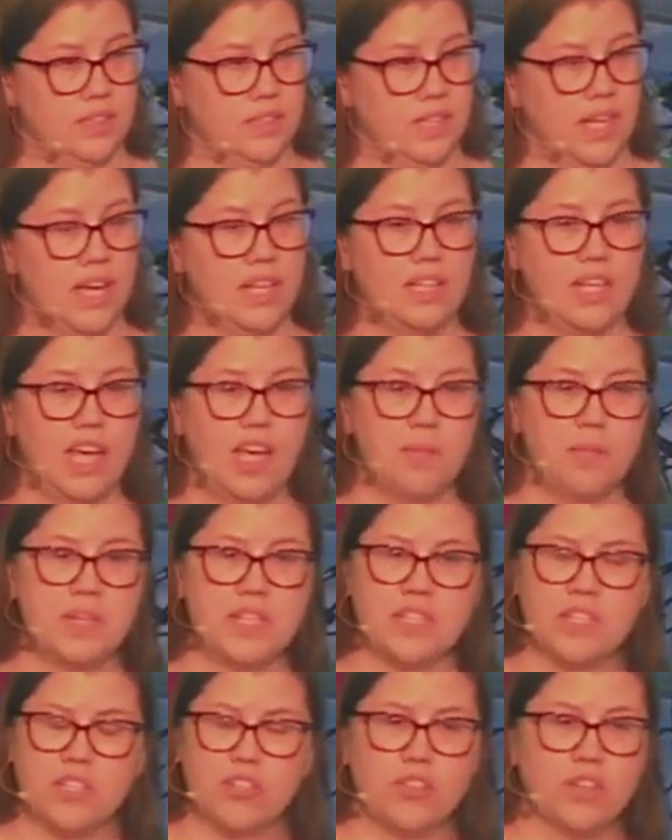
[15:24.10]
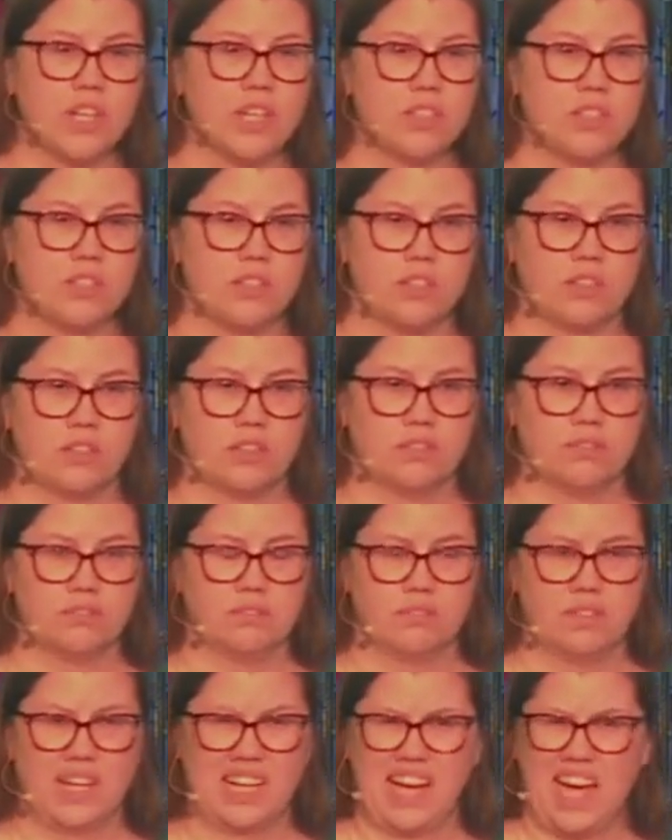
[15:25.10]
Now, Laban's a trickster.
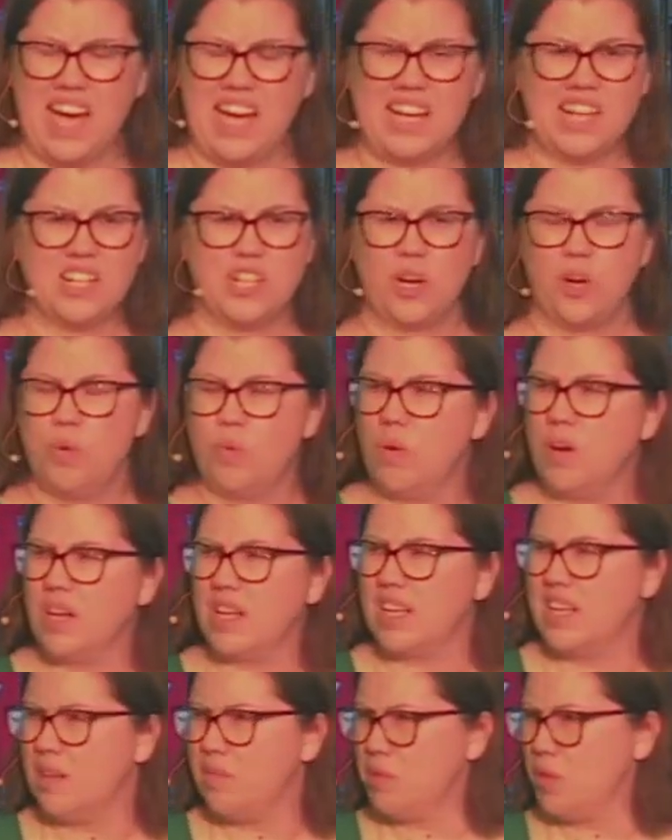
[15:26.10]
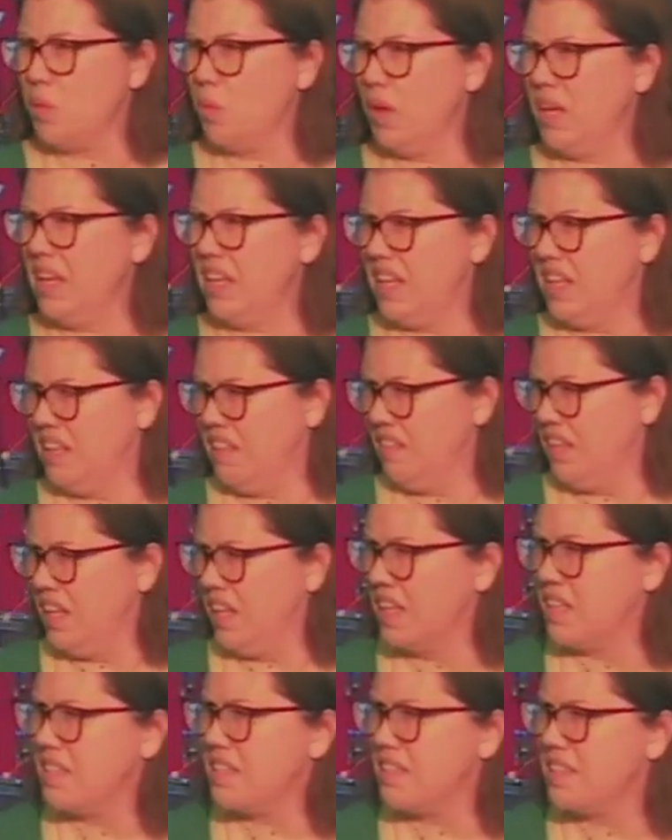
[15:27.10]
I kind of don't want him to win in
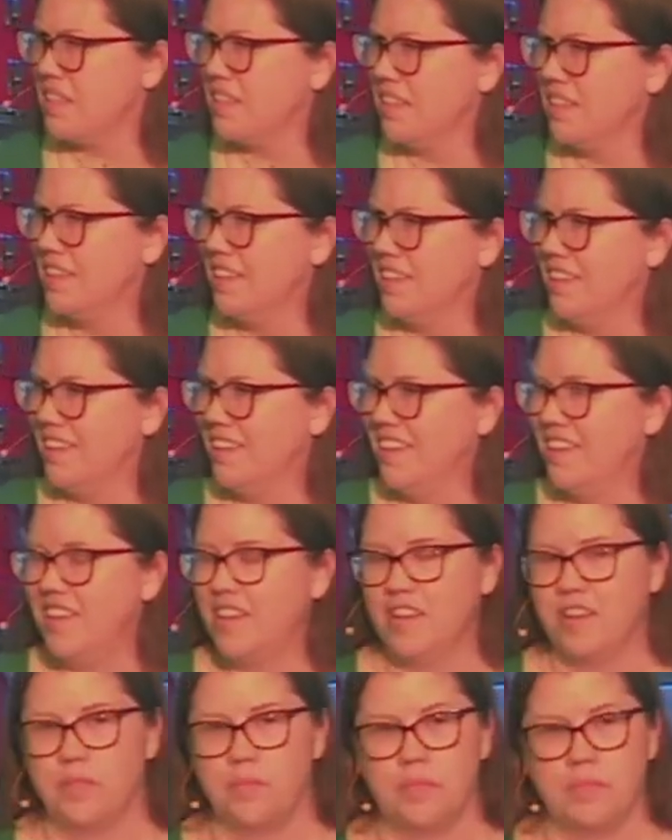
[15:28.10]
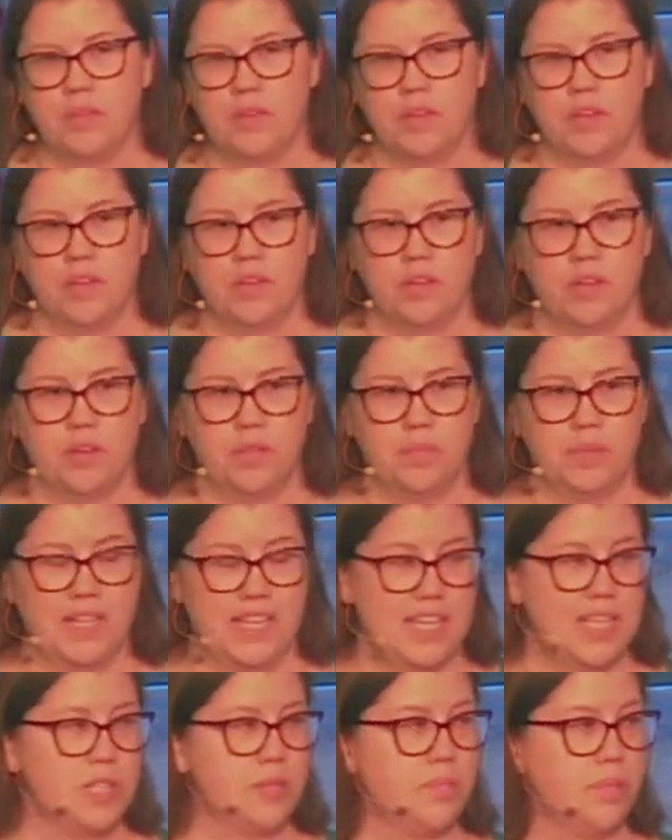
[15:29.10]
this. But
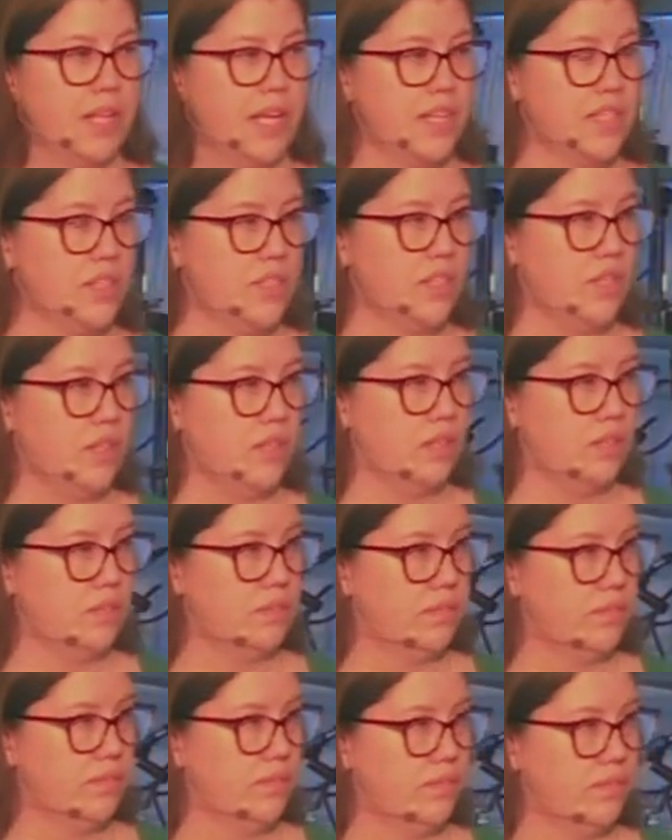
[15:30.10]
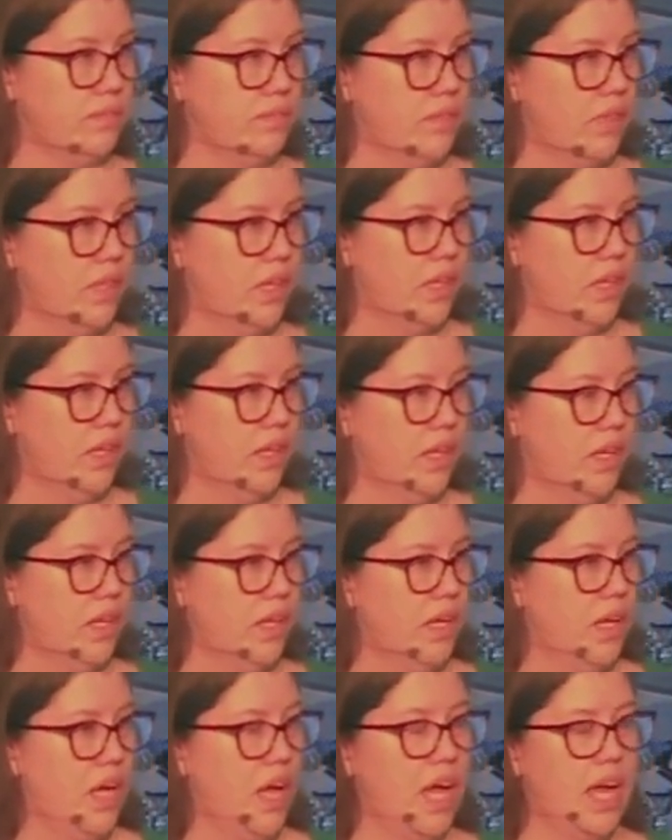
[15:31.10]
he's blessed too.
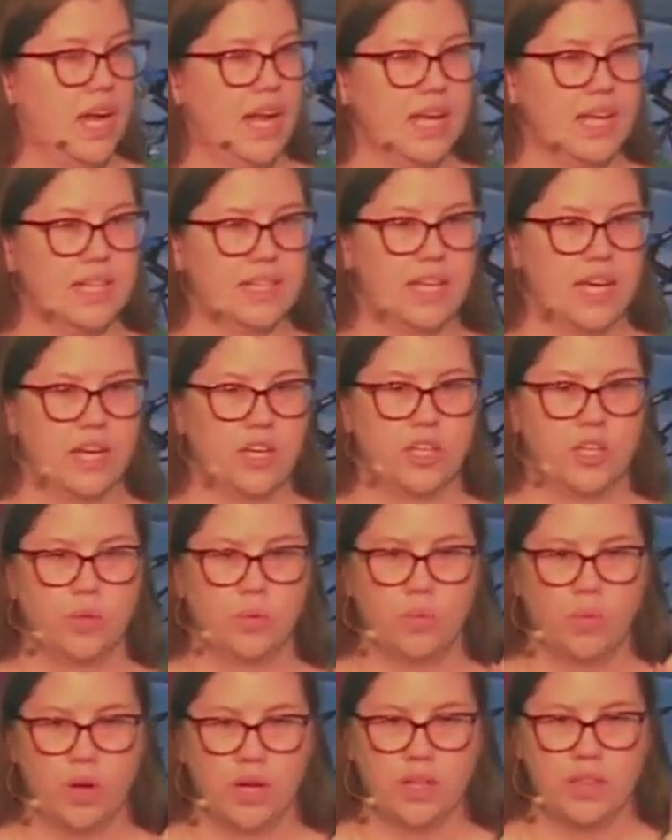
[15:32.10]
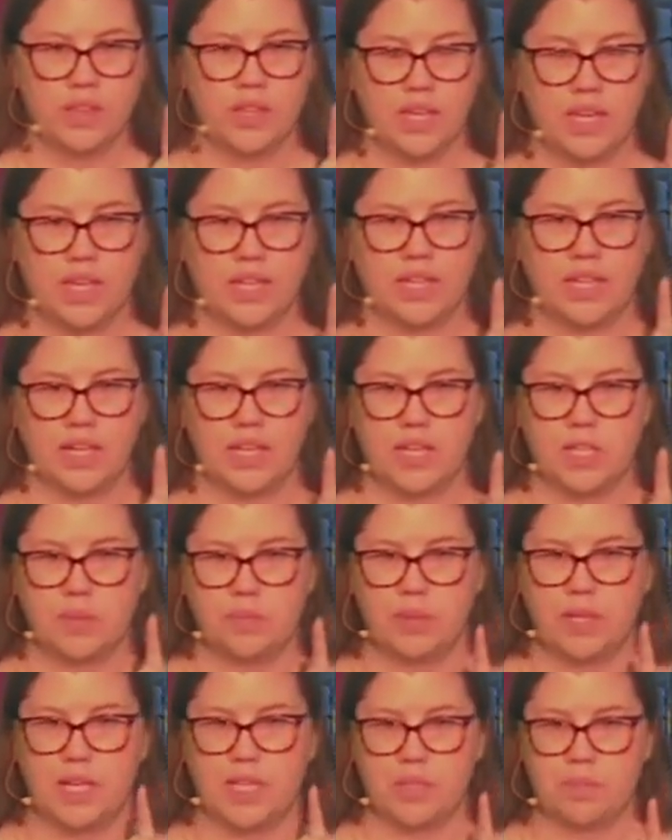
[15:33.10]
And I can tell you one thing that he's
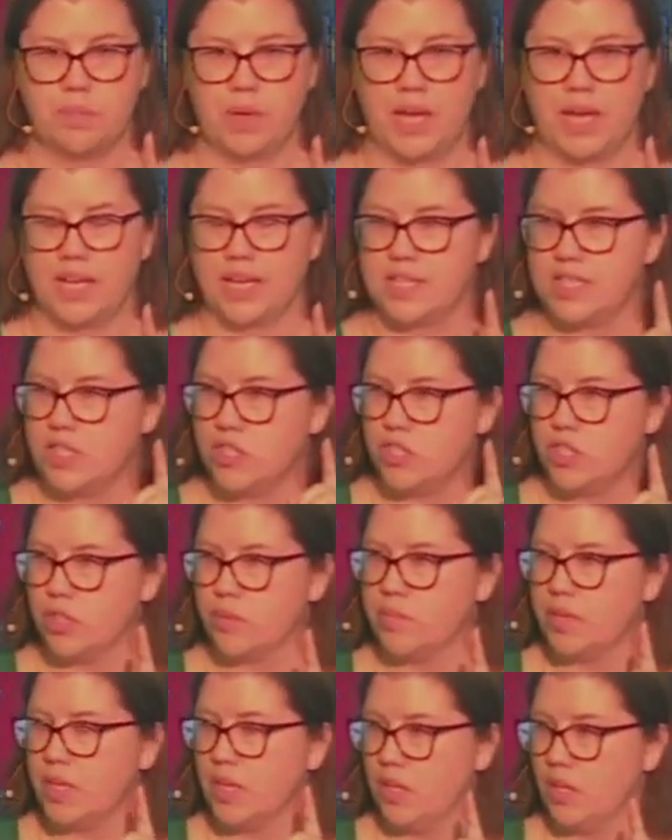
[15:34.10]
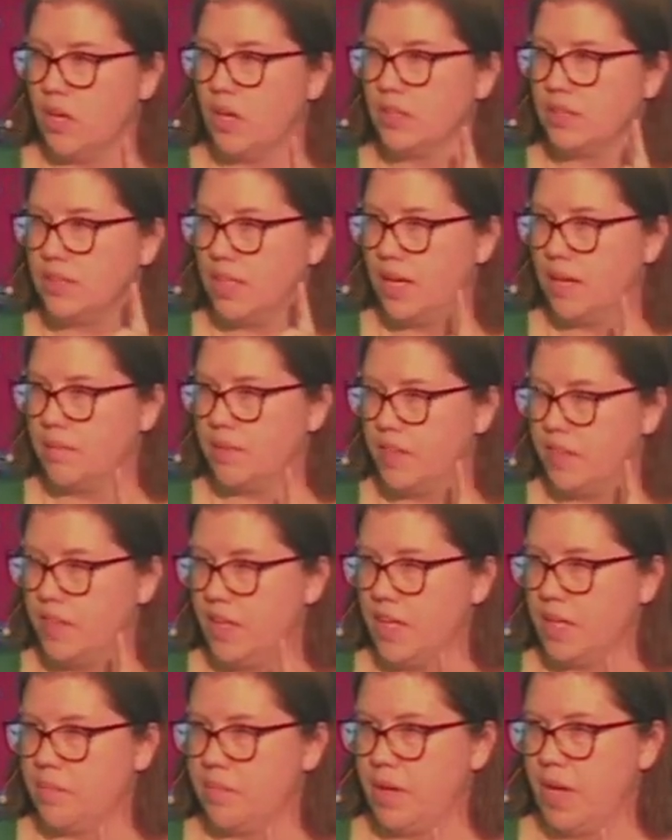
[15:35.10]
blessed by because it took me a long time to
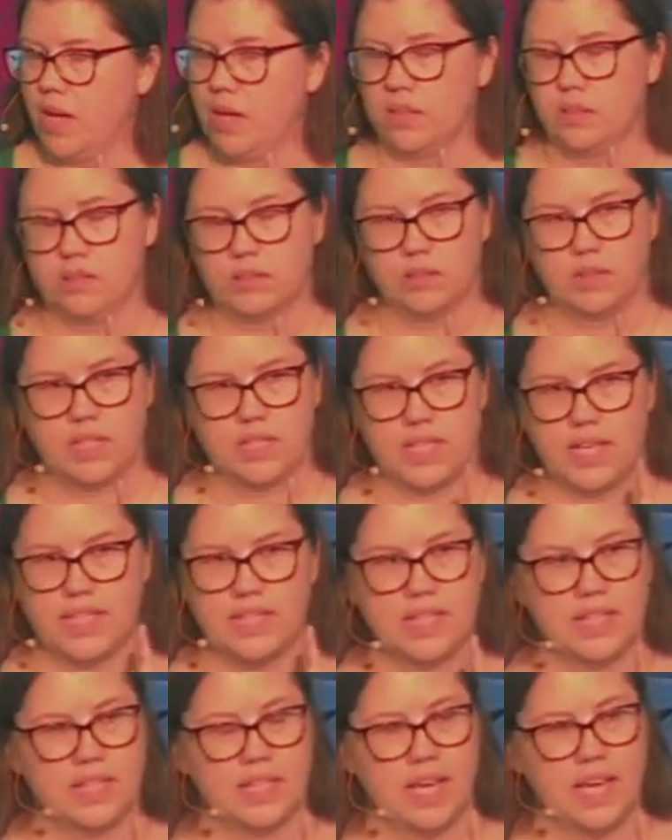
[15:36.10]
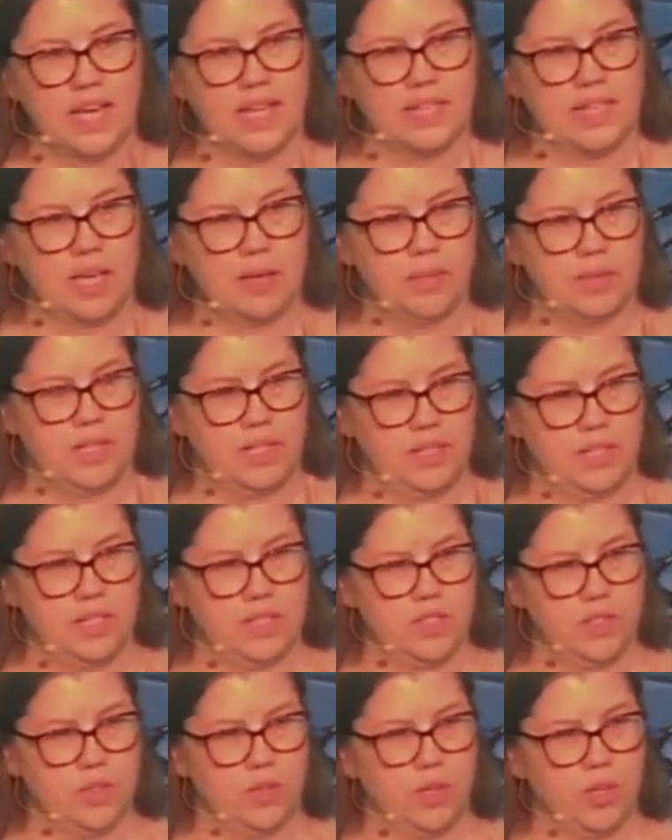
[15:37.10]
think about because I didn't like Laban in
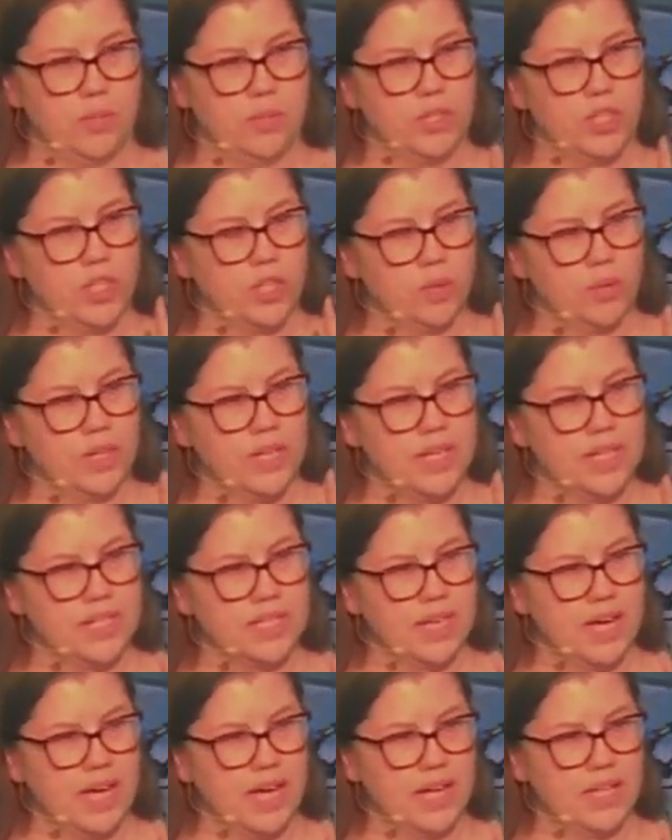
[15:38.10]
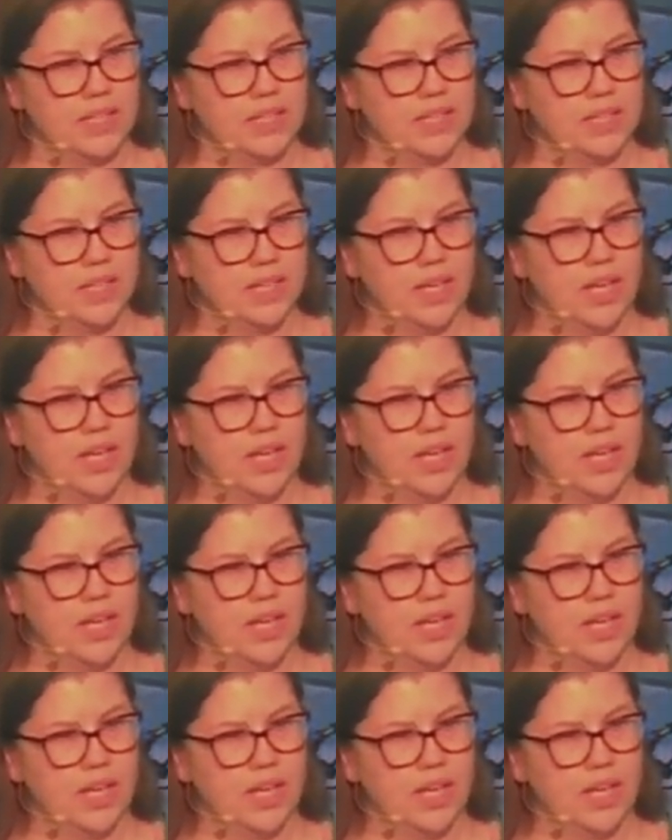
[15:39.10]
this story. But you know what he's got?